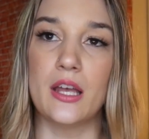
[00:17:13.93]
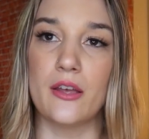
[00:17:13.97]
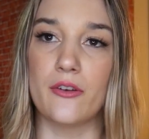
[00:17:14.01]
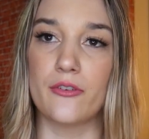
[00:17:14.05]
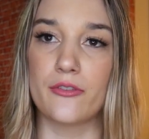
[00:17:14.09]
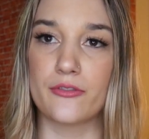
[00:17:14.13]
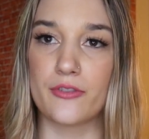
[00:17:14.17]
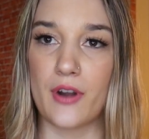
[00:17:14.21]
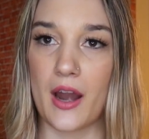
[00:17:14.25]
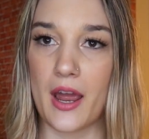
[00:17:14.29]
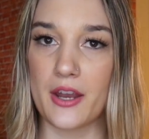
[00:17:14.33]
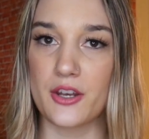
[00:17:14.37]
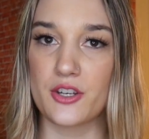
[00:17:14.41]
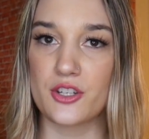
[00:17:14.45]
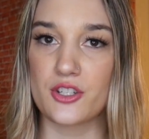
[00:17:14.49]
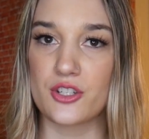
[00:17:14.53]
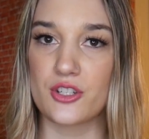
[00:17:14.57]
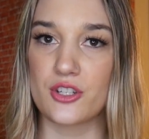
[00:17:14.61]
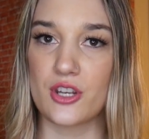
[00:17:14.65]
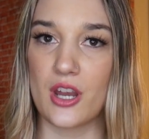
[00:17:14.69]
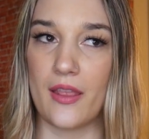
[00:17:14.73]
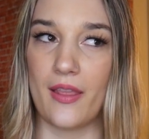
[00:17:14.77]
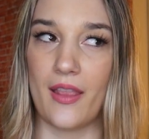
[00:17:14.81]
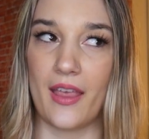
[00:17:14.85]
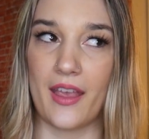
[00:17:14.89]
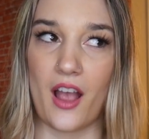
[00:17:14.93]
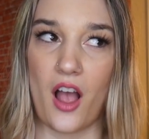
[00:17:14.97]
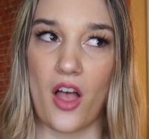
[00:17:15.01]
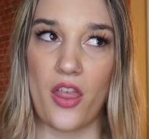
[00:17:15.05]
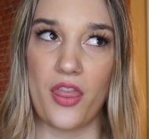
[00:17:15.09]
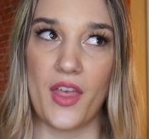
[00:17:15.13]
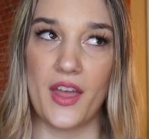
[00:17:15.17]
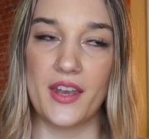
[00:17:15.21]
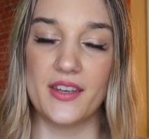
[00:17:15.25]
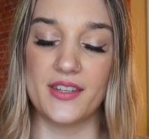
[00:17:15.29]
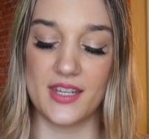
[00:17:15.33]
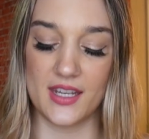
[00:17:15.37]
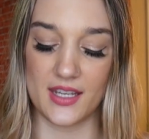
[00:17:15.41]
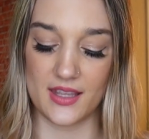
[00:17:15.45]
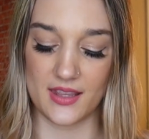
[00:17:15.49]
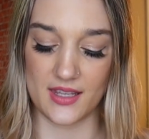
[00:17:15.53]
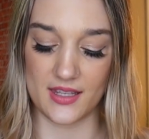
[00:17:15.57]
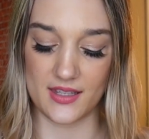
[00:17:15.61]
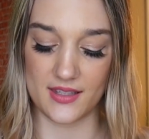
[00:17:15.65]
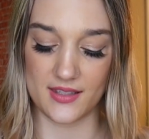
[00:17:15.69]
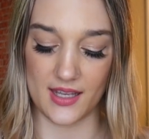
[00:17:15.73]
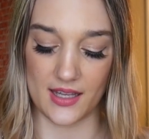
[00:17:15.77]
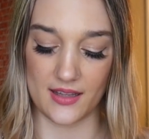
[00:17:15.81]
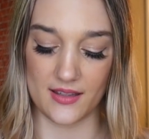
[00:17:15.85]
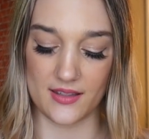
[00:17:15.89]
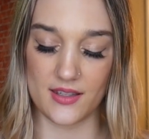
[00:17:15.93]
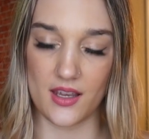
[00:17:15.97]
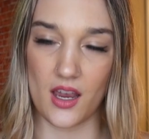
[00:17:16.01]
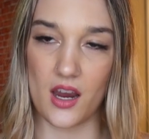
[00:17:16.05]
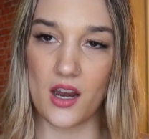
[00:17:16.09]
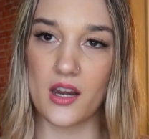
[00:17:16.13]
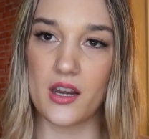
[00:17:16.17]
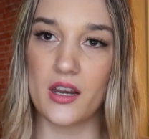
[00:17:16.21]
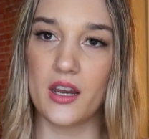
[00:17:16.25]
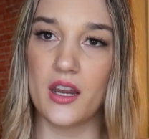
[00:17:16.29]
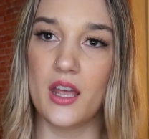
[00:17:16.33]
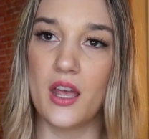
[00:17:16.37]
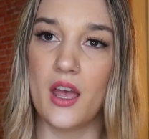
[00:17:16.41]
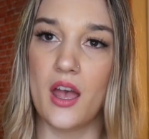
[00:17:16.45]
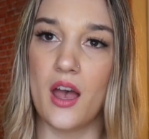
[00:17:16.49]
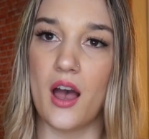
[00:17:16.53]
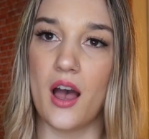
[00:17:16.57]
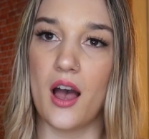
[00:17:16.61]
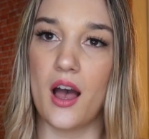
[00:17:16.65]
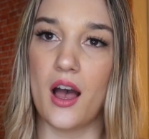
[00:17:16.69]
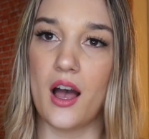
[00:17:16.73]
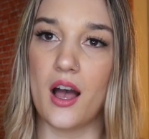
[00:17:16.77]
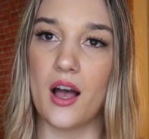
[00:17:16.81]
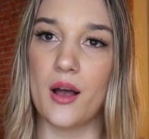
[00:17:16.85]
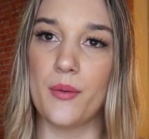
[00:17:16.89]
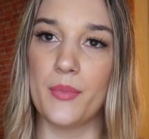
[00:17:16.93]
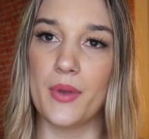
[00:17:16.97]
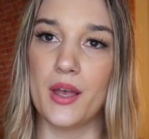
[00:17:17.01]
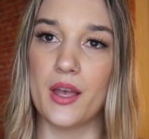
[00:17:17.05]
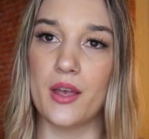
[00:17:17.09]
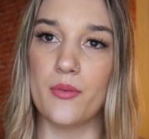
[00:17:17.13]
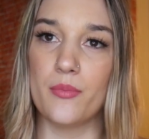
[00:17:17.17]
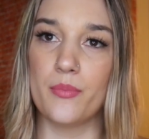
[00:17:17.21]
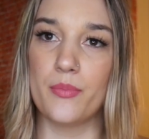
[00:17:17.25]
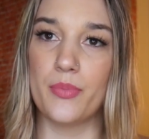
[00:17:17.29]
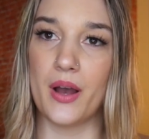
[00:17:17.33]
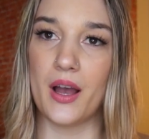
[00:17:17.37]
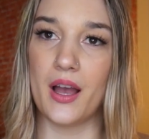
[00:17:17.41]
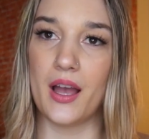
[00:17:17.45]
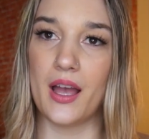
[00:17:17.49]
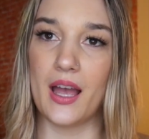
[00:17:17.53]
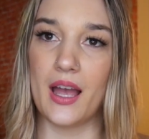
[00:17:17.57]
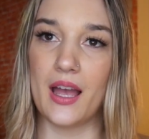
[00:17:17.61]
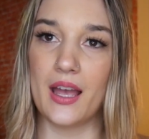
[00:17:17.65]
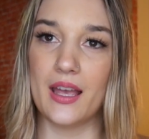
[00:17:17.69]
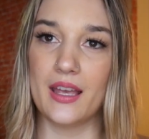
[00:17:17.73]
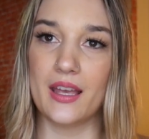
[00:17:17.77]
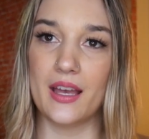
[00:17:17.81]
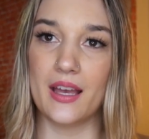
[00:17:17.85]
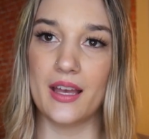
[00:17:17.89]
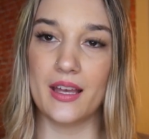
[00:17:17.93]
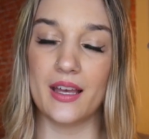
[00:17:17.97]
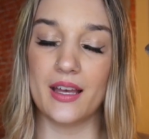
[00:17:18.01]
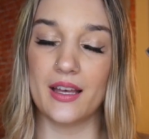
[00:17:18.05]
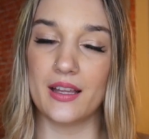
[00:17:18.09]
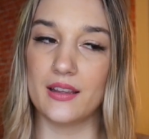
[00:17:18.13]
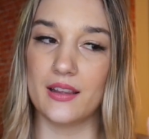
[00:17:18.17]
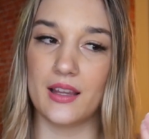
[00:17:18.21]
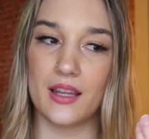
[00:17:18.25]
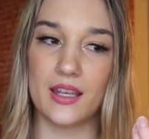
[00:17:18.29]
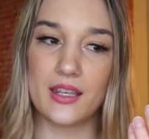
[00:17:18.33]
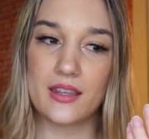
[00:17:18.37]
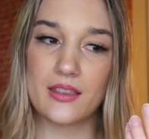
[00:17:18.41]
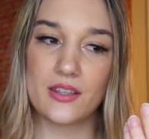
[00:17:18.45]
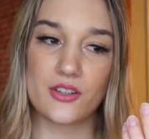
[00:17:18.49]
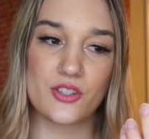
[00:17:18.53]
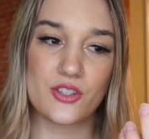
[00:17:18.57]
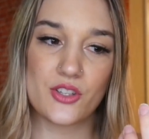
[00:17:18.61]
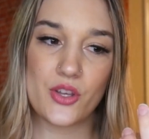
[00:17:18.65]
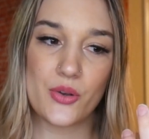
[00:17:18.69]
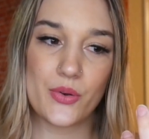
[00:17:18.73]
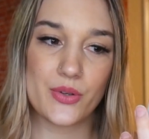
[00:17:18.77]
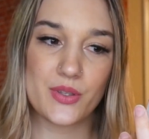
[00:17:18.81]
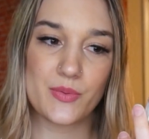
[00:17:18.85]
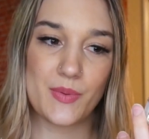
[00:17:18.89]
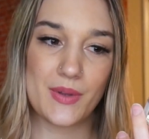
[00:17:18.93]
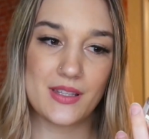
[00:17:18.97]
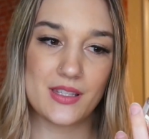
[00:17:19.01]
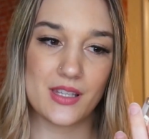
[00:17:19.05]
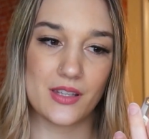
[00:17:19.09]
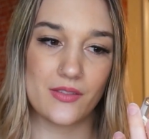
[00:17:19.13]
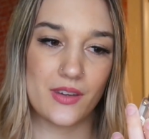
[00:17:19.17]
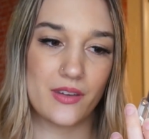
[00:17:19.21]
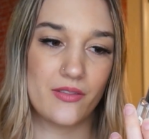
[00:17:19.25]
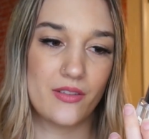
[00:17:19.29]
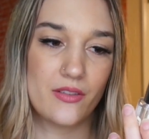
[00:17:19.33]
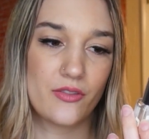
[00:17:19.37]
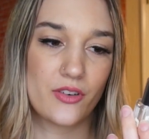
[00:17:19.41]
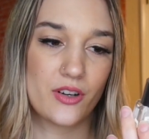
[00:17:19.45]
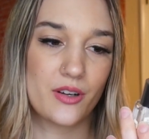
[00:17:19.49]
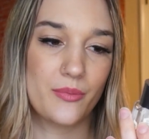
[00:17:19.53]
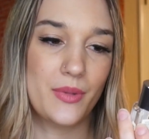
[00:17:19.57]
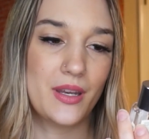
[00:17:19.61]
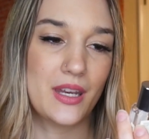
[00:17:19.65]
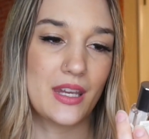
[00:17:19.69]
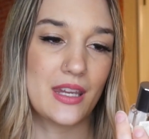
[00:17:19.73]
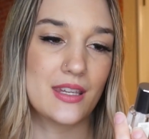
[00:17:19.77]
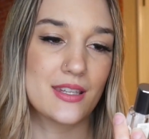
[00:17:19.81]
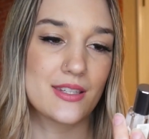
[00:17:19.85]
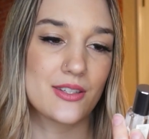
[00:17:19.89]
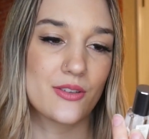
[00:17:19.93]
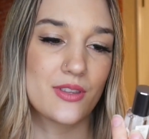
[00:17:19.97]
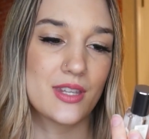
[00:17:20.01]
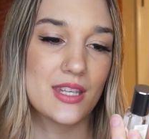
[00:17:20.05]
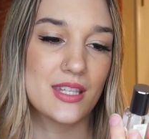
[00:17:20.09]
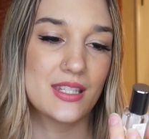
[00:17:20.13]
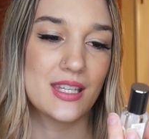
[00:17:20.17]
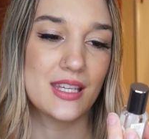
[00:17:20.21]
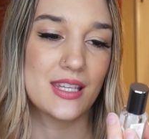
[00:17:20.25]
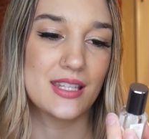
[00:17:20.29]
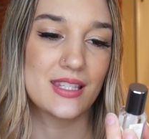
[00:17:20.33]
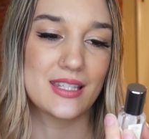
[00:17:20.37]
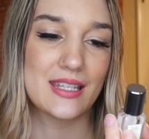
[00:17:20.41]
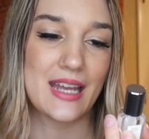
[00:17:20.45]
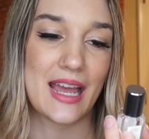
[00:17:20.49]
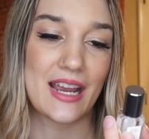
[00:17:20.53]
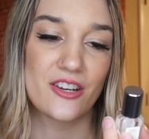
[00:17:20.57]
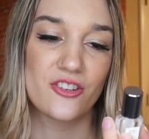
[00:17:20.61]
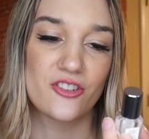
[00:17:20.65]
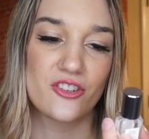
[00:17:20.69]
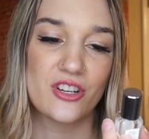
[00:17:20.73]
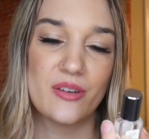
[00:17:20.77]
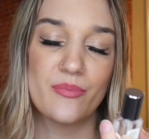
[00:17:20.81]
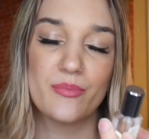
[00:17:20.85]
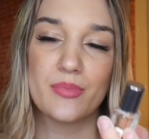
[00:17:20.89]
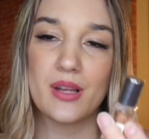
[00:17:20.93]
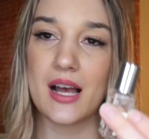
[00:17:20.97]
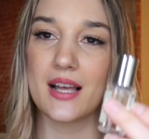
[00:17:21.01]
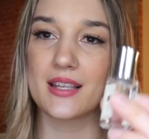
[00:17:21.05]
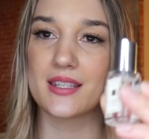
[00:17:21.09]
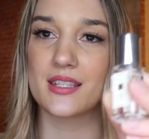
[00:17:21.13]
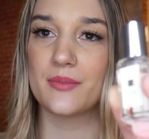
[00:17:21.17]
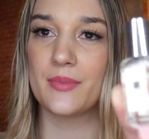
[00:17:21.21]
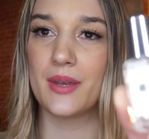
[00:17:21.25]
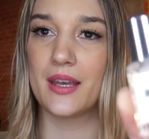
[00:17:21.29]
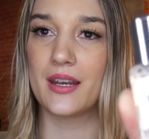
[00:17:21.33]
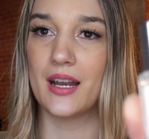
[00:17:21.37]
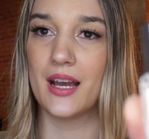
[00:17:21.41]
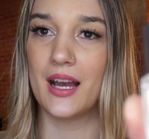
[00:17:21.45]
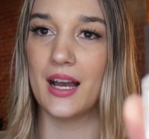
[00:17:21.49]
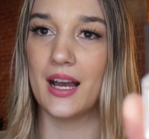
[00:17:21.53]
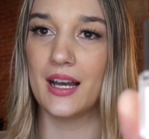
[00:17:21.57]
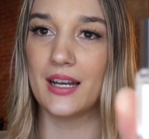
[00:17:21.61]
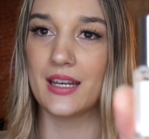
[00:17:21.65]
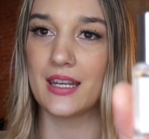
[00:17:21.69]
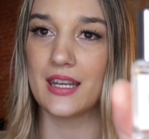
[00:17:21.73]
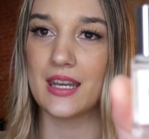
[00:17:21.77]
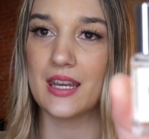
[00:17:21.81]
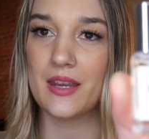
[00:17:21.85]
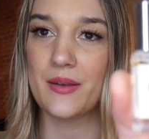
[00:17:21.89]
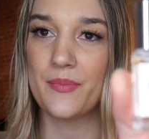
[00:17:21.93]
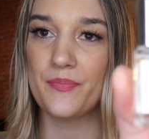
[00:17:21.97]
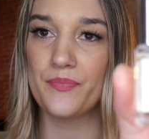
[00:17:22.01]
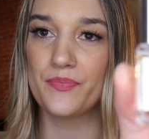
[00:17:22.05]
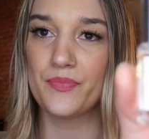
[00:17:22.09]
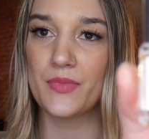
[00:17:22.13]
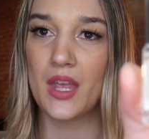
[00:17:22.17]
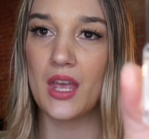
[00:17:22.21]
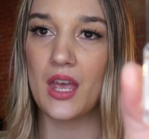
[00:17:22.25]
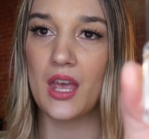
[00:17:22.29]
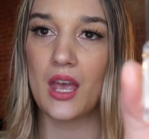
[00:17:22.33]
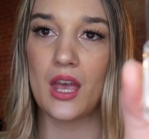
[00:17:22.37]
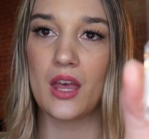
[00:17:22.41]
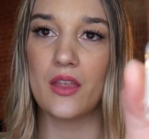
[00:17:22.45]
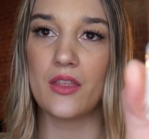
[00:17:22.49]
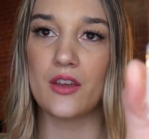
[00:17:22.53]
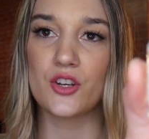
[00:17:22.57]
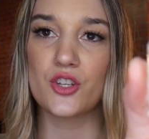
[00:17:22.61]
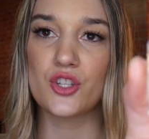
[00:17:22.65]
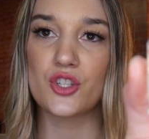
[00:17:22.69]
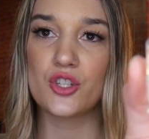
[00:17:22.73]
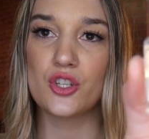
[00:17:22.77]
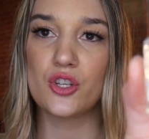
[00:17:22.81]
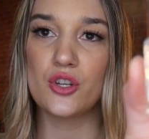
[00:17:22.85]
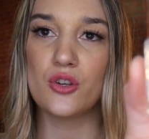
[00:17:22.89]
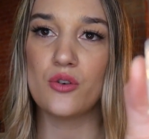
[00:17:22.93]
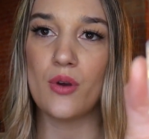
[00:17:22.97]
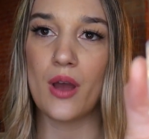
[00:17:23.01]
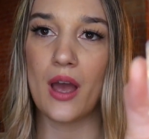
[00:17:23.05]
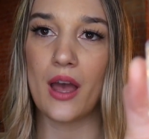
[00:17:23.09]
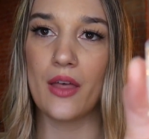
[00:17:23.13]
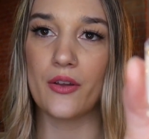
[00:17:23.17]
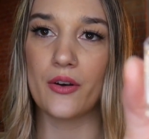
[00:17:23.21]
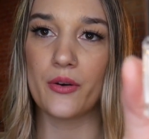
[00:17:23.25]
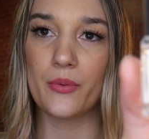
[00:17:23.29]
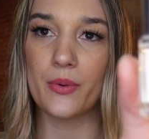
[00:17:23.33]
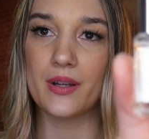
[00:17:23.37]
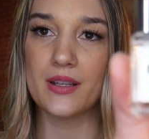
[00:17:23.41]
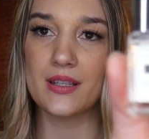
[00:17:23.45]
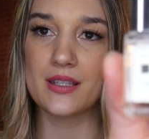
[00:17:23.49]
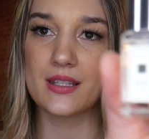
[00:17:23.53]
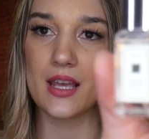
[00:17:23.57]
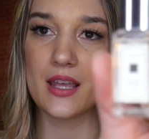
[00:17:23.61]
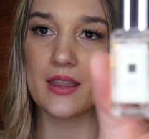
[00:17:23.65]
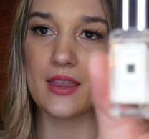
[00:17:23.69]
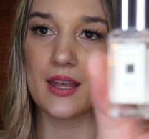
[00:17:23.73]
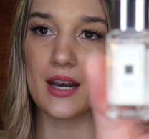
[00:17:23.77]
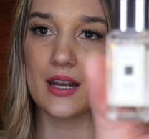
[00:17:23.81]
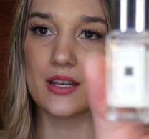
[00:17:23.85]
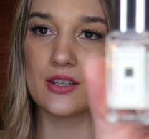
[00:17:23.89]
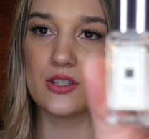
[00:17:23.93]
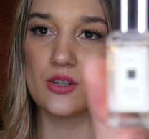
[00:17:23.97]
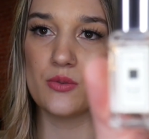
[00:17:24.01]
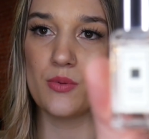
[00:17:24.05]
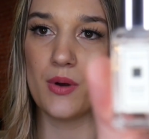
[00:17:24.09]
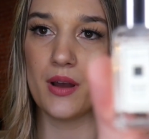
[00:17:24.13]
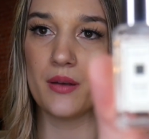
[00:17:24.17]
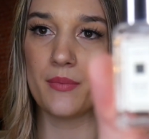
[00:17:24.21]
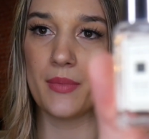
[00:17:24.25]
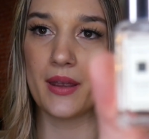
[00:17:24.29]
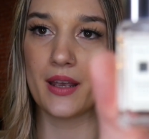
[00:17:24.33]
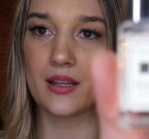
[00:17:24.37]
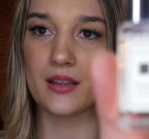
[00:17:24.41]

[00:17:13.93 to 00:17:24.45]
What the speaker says: fresh and like authentic these scents are, but like they're so expensive even for a mini. So this is Nectarine Blossom and Honey. There's two other ones that I do want in my